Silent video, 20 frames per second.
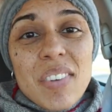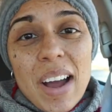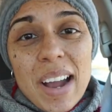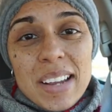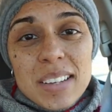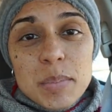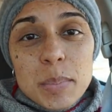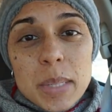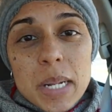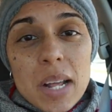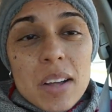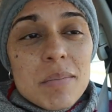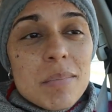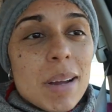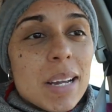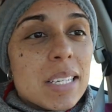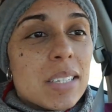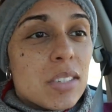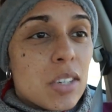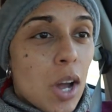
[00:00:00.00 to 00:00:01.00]
advisement of
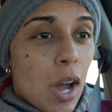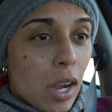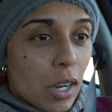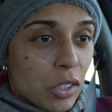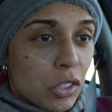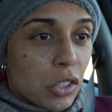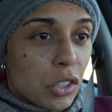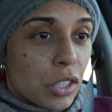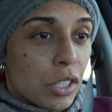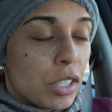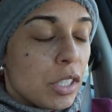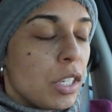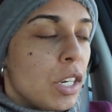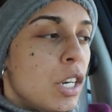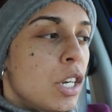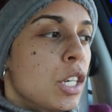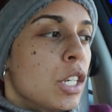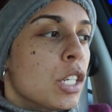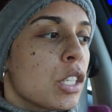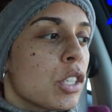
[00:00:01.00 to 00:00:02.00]
my doctor
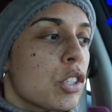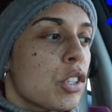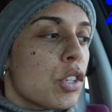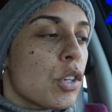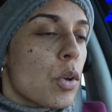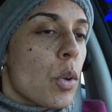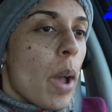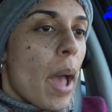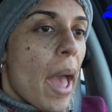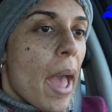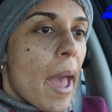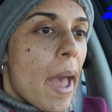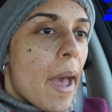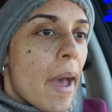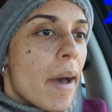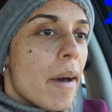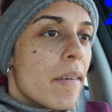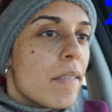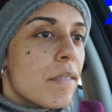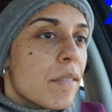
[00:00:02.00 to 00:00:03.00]
to
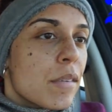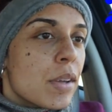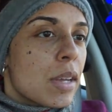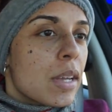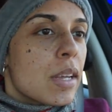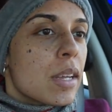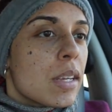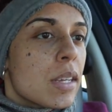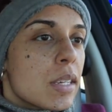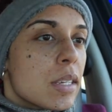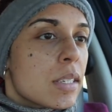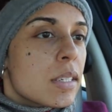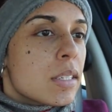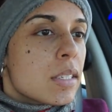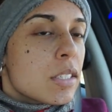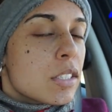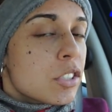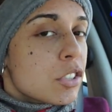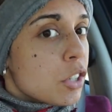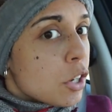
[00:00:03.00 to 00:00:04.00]
have
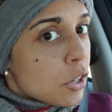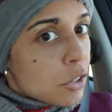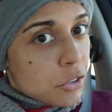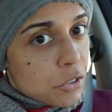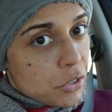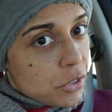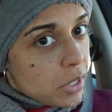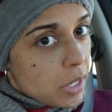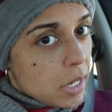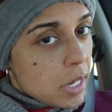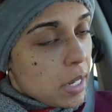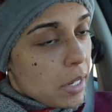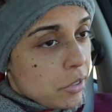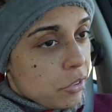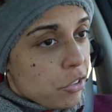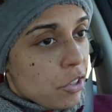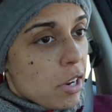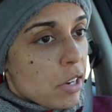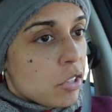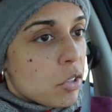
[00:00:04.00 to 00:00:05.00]
surgery
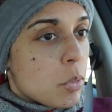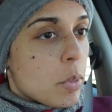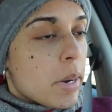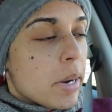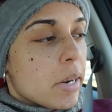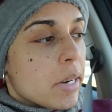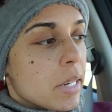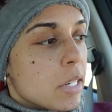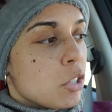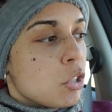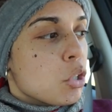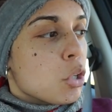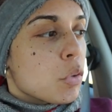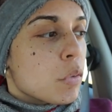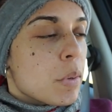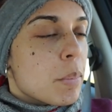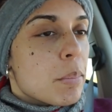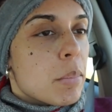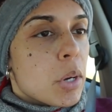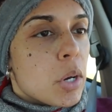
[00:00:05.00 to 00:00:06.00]
in January to
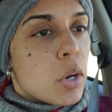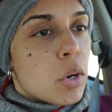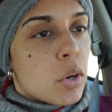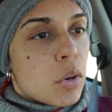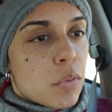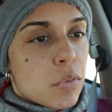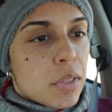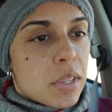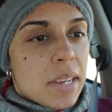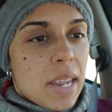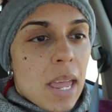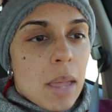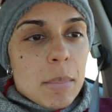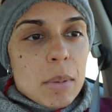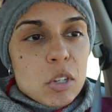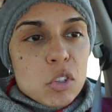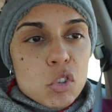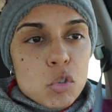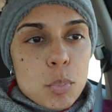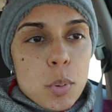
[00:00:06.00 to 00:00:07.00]
remove the
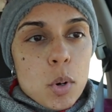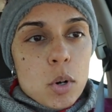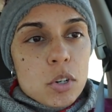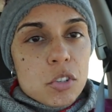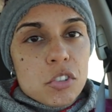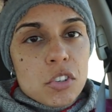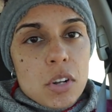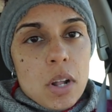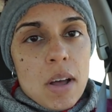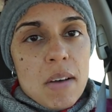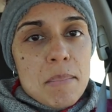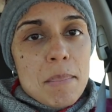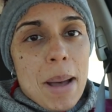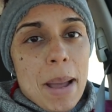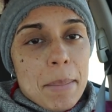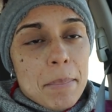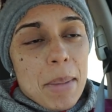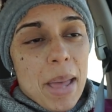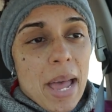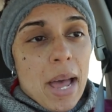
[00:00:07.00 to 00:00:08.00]
damaged portion of
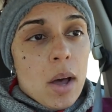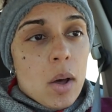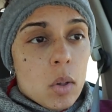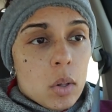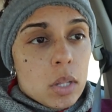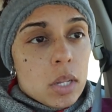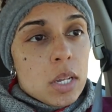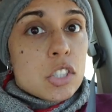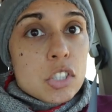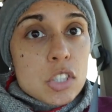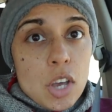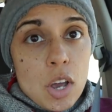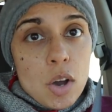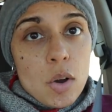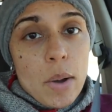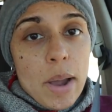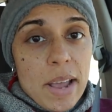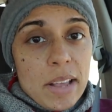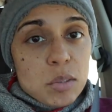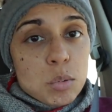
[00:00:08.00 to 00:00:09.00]
my bowel.
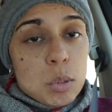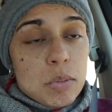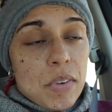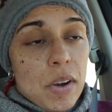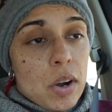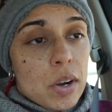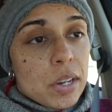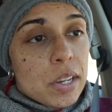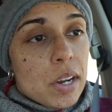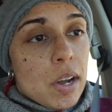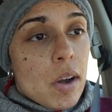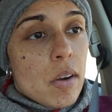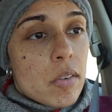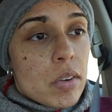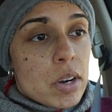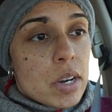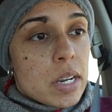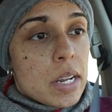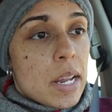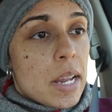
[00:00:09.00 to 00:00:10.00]
So, as we've already
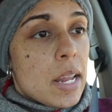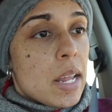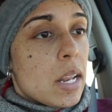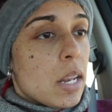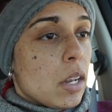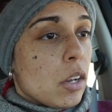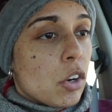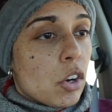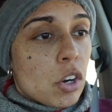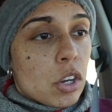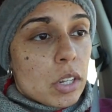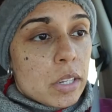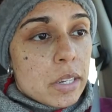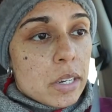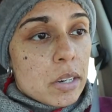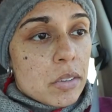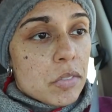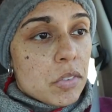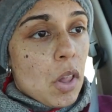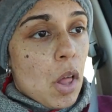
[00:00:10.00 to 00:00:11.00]
covered in an
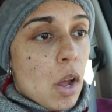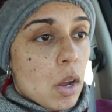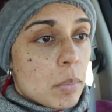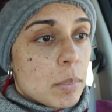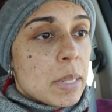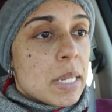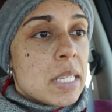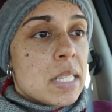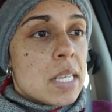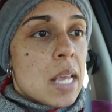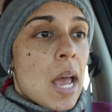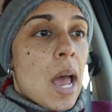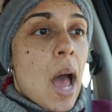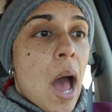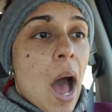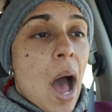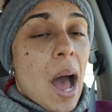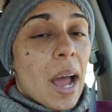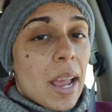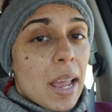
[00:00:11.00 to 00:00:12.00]
earlier Vlogmas,
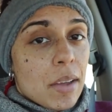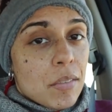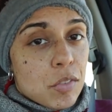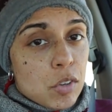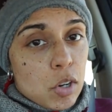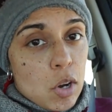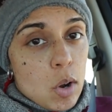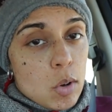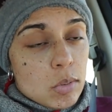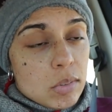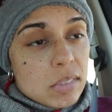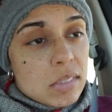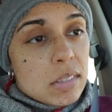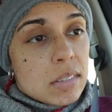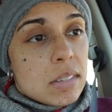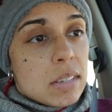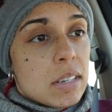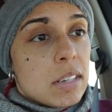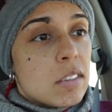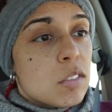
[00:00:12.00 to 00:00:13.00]
I have Crohn's
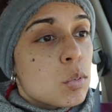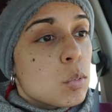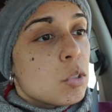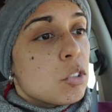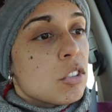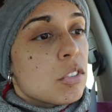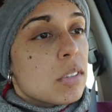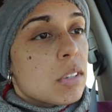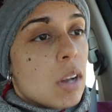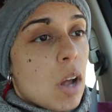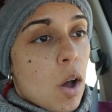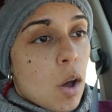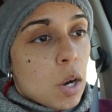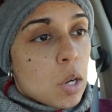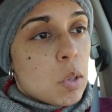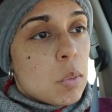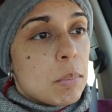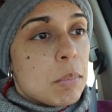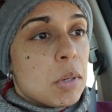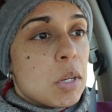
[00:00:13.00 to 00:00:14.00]
disease, which is an
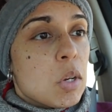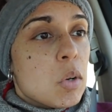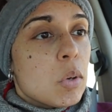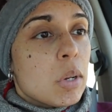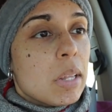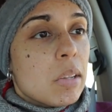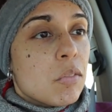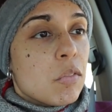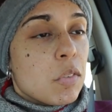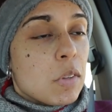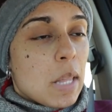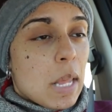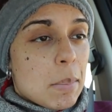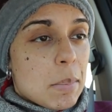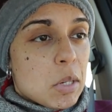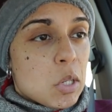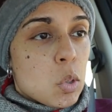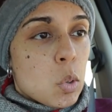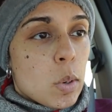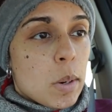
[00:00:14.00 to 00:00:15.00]
autoimmune
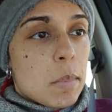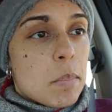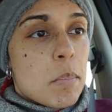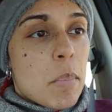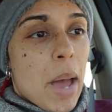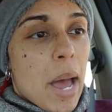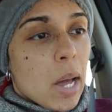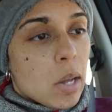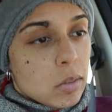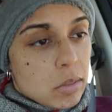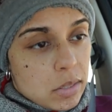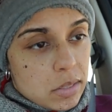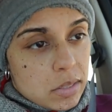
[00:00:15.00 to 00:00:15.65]
inflammatory bowel